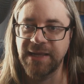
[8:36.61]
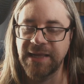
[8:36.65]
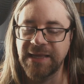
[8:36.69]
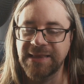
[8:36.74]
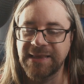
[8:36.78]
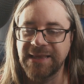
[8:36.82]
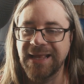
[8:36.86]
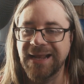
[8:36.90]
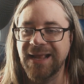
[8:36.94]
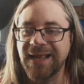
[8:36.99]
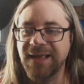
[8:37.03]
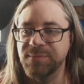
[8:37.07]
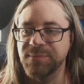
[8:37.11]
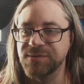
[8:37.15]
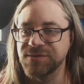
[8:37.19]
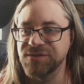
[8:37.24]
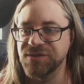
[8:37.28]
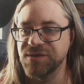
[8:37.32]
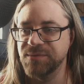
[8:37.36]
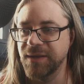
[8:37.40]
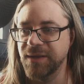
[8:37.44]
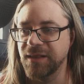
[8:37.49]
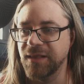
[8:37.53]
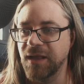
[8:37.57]
And that happens
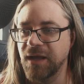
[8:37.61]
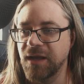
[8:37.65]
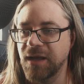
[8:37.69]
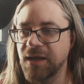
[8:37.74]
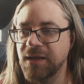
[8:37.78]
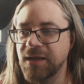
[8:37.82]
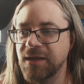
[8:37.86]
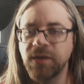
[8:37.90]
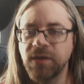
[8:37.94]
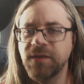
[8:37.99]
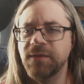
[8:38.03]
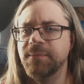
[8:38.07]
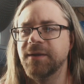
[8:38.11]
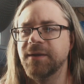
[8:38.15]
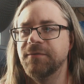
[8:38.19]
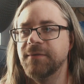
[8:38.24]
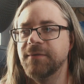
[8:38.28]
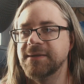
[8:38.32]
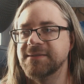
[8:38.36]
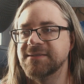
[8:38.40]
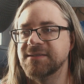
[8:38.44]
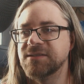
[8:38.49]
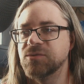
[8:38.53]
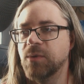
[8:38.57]
to me a lot. One of the big
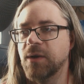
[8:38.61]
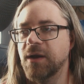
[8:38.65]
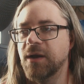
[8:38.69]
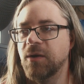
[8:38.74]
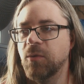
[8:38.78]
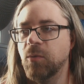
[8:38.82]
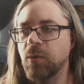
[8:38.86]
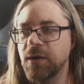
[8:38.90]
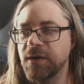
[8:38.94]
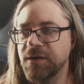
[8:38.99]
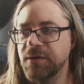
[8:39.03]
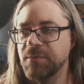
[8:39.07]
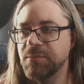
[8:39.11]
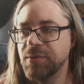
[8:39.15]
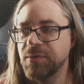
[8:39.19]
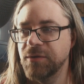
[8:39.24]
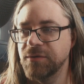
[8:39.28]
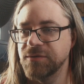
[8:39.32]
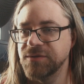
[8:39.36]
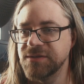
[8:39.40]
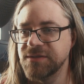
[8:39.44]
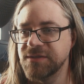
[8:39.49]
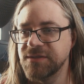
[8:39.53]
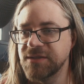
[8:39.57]
reasons why I wanted to
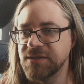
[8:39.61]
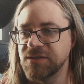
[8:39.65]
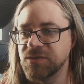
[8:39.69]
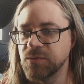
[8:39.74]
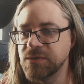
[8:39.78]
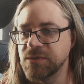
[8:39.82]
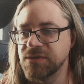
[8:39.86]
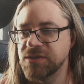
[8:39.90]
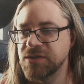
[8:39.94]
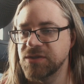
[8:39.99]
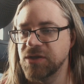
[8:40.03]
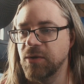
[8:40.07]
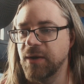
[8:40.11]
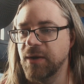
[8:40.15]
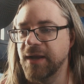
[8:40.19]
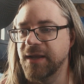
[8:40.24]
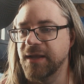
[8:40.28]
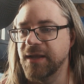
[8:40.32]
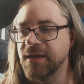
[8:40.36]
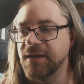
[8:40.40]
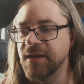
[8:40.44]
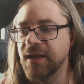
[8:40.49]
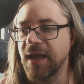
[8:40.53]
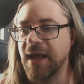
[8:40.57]
purchase this was so I
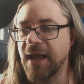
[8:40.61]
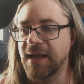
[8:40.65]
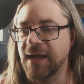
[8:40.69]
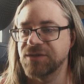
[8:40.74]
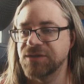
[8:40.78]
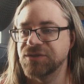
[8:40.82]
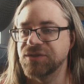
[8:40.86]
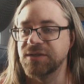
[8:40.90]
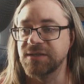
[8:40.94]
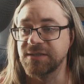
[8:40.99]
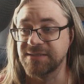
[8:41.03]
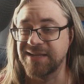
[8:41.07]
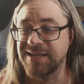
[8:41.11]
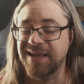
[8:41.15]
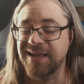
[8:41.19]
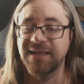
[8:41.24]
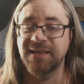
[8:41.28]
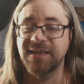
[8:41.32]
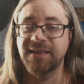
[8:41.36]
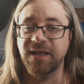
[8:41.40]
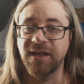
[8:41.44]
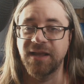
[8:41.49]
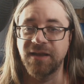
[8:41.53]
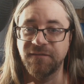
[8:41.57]
could actually
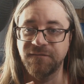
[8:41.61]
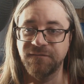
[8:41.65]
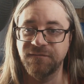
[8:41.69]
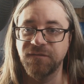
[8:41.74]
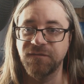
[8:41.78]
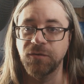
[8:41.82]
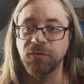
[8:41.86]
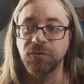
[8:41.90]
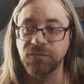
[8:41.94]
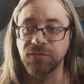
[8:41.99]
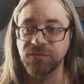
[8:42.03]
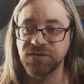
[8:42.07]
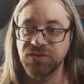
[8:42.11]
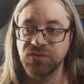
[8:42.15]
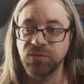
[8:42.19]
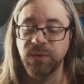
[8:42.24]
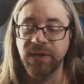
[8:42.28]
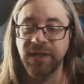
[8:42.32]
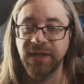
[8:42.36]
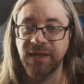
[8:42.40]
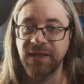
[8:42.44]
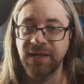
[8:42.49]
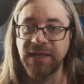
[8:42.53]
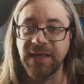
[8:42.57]
take like a full
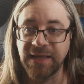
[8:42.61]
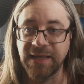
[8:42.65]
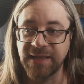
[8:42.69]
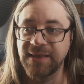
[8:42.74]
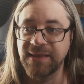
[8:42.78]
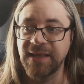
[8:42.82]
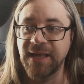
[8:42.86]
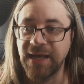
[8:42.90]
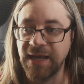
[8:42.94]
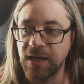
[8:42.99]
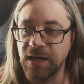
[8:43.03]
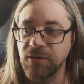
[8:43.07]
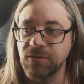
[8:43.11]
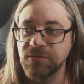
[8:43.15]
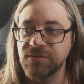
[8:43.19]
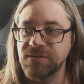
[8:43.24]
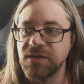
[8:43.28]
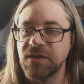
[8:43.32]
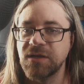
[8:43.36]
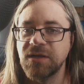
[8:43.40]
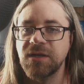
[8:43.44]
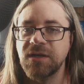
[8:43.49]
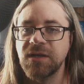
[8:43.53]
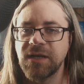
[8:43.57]
swing in the house,
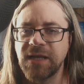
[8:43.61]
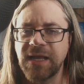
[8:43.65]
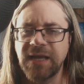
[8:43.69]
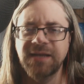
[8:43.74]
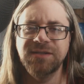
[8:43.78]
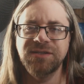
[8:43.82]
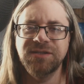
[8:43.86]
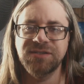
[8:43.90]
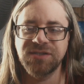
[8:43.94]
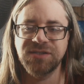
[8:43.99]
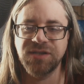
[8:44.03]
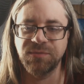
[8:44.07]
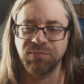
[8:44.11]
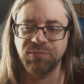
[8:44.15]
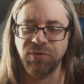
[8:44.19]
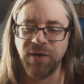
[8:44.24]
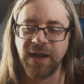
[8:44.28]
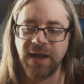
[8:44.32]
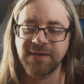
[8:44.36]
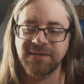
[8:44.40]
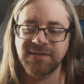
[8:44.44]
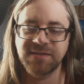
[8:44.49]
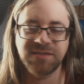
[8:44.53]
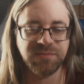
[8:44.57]
kind of just to
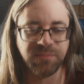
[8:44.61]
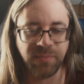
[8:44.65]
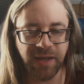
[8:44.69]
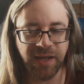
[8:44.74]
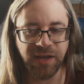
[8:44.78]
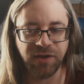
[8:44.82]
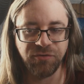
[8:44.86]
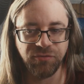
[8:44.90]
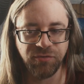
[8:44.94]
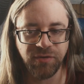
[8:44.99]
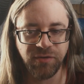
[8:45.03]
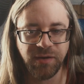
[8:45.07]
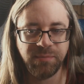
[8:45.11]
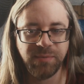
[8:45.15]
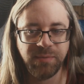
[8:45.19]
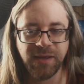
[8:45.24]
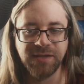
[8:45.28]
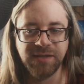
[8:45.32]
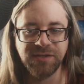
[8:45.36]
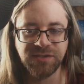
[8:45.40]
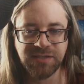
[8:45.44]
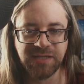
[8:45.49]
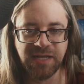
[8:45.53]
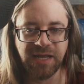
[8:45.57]
practice my grip
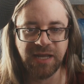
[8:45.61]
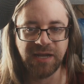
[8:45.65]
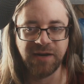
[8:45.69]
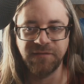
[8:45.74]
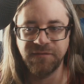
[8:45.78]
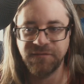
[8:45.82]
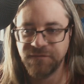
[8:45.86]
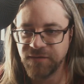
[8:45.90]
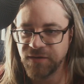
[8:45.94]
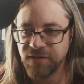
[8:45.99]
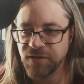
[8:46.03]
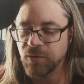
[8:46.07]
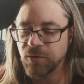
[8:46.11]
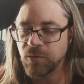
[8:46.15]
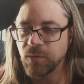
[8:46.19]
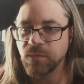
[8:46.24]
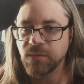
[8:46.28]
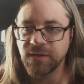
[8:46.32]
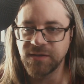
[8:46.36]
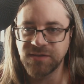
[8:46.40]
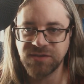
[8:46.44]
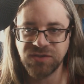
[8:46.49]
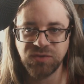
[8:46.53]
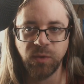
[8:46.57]
and just kind of feel
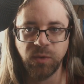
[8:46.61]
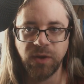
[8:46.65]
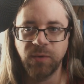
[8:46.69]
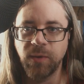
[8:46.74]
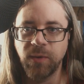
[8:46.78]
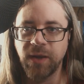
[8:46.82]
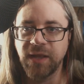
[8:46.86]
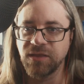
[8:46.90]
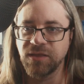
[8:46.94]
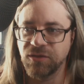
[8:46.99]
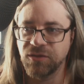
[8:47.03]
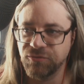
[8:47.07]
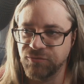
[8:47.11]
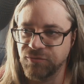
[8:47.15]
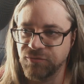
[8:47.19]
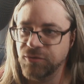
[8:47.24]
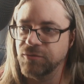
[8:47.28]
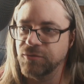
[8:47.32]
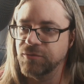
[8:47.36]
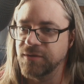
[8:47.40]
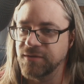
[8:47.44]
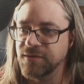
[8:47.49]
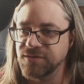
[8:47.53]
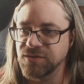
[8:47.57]
the swing weight
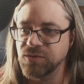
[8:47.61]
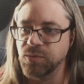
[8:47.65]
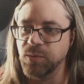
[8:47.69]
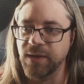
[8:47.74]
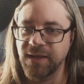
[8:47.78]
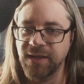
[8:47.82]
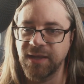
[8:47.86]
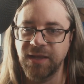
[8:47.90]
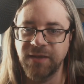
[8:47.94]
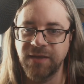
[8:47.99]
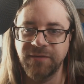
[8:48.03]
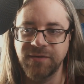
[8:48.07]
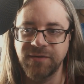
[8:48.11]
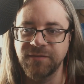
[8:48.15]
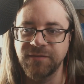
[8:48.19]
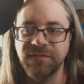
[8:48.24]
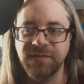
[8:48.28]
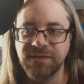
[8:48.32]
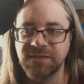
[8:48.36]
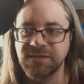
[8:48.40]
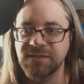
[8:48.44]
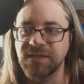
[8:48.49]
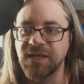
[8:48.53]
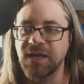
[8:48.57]
through the swing, even if
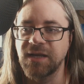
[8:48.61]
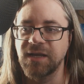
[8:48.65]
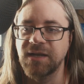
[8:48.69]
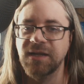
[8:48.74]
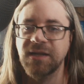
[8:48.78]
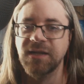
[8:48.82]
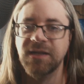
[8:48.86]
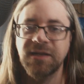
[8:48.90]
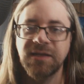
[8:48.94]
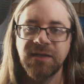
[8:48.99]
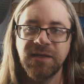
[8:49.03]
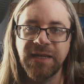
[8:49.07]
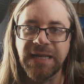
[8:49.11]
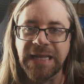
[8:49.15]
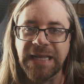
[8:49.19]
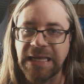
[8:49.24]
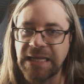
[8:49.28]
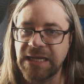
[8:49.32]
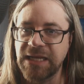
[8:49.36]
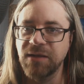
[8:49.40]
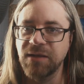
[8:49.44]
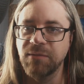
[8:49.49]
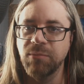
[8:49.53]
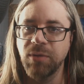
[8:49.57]
it's not
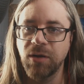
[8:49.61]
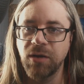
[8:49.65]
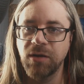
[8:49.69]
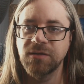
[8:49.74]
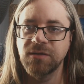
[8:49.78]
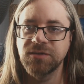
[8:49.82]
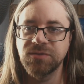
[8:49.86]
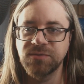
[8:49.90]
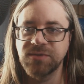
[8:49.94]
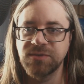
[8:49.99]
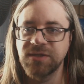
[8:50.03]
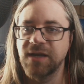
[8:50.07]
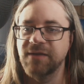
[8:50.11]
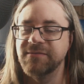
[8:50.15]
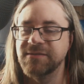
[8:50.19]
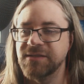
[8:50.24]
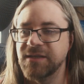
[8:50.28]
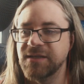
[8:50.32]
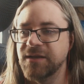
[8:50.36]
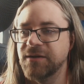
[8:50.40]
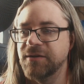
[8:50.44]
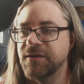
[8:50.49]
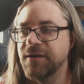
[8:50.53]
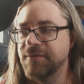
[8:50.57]
hitting balls, which
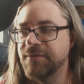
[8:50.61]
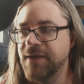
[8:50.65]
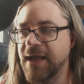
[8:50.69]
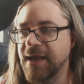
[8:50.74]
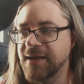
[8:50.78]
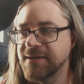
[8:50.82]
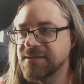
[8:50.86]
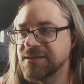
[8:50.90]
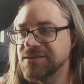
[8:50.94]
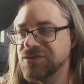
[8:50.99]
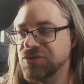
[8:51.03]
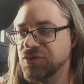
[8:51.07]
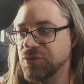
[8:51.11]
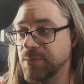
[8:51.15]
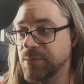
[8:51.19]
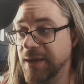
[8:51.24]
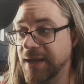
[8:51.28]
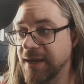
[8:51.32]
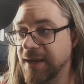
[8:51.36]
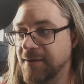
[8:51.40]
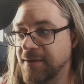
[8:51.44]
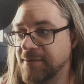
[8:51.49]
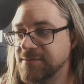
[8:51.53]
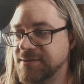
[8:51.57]
obviously I don't have access to in my
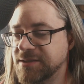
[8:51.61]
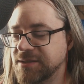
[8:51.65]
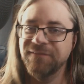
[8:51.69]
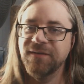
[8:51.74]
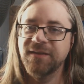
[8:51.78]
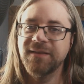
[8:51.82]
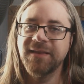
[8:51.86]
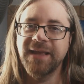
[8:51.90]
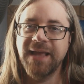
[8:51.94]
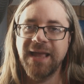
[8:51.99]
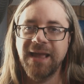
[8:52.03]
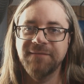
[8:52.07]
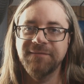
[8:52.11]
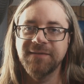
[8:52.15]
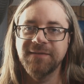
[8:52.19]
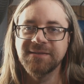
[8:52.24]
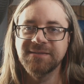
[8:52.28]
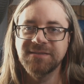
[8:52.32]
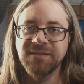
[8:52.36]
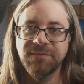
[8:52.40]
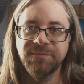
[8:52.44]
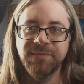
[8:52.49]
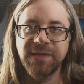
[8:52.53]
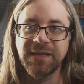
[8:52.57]
house. I felt like having
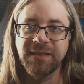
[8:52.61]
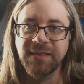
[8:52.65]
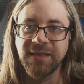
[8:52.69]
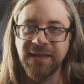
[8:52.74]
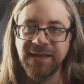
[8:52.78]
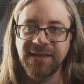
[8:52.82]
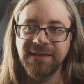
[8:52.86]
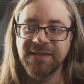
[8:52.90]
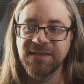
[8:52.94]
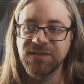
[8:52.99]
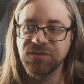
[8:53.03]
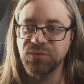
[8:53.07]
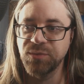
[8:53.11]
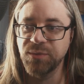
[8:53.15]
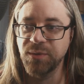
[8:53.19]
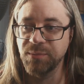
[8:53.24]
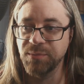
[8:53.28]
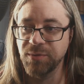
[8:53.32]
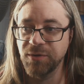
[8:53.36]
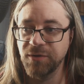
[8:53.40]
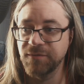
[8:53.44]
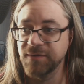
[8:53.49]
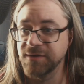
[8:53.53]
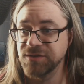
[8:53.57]
something like this would be
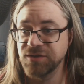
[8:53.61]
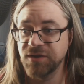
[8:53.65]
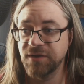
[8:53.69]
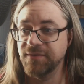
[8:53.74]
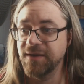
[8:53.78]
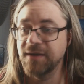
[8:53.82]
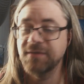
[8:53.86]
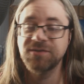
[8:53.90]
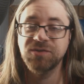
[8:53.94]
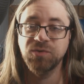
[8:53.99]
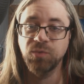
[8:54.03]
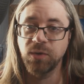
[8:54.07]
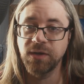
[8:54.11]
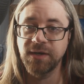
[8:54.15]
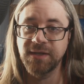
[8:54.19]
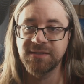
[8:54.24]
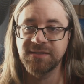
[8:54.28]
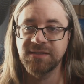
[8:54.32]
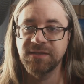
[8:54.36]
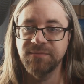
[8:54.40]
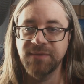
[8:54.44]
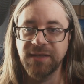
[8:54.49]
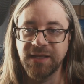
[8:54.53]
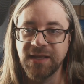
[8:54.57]
perfect. So I've always wanted
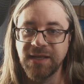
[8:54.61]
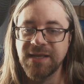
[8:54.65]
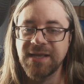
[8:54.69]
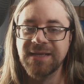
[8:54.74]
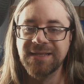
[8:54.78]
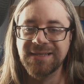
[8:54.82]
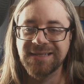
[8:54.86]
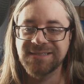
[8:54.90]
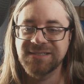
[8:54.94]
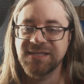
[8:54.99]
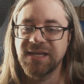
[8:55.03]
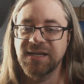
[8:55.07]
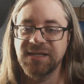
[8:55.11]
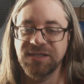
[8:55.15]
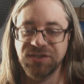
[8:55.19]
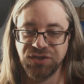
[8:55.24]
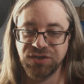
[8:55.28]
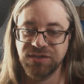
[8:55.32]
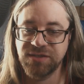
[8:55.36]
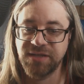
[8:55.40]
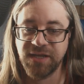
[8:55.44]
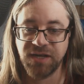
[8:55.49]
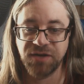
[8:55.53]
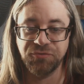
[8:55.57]
something that's kind of
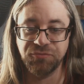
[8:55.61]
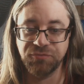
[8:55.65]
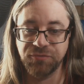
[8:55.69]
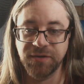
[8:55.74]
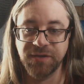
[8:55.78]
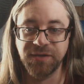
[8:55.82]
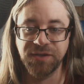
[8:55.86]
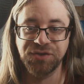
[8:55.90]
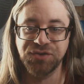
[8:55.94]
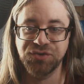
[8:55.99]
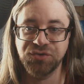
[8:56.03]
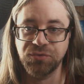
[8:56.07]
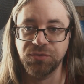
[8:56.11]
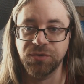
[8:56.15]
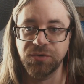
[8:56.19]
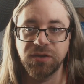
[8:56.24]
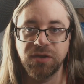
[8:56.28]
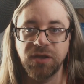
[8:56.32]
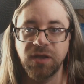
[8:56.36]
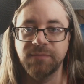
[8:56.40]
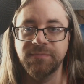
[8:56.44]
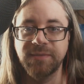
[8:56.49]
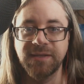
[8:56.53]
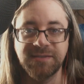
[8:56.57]
just like a really short
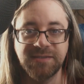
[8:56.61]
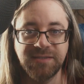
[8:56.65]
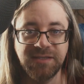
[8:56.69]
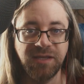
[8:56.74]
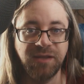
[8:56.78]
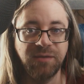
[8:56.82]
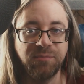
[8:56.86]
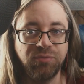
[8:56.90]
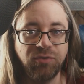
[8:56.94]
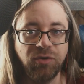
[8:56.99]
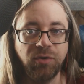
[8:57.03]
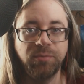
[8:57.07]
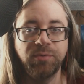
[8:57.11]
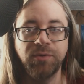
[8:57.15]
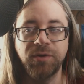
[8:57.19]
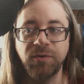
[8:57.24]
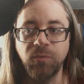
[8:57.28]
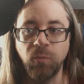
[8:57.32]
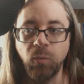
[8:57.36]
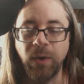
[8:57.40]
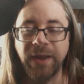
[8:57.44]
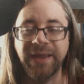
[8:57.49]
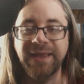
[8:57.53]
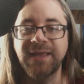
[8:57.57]
club that's the
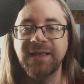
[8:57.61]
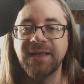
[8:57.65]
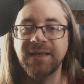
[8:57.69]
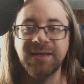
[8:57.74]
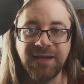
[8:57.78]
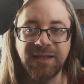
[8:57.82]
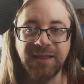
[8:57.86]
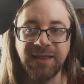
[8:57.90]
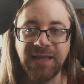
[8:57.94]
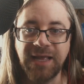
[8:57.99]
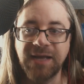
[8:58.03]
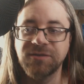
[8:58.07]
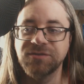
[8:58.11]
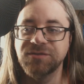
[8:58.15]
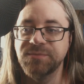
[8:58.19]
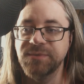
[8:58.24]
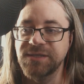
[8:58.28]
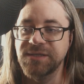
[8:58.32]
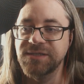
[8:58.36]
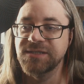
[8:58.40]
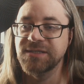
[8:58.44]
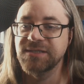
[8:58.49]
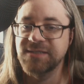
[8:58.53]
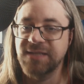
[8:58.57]
appropriate weight that allows me
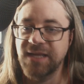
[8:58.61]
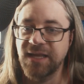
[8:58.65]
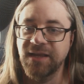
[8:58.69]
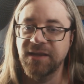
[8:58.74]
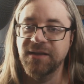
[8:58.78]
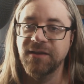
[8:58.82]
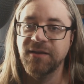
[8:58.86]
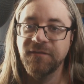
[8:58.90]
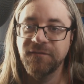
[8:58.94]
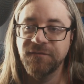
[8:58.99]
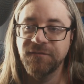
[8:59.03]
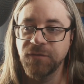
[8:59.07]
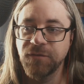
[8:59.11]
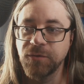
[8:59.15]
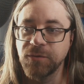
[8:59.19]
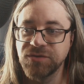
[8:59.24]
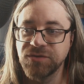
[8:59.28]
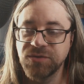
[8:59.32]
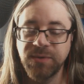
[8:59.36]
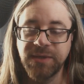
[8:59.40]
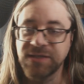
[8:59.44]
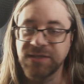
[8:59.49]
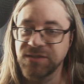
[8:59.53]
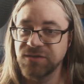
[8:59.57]
to take full
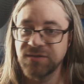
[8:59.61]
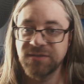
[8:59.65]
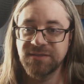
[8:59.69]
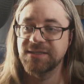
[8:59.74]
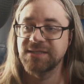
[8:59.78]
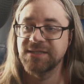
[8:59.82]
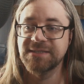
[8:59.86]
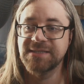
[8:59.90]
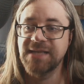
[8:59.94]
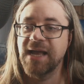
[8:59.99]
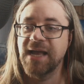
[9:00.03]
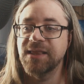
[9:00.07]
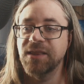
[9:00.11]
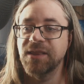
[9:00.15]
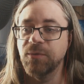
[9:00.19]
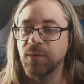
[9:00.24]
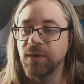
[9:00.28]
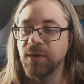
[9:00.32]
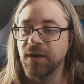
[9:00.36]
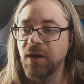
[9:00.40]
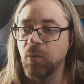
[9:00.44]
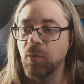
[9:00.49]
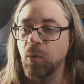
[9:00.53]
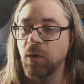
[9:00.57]
swings. So this is exactly
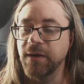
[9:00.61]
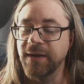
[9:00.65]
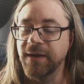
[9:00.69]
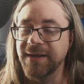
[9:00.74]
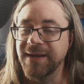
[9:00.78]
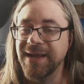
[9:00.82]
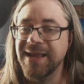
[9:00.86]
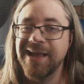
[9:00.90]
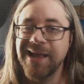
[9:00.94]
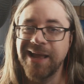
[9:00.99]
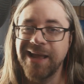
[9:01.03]
what I wanted.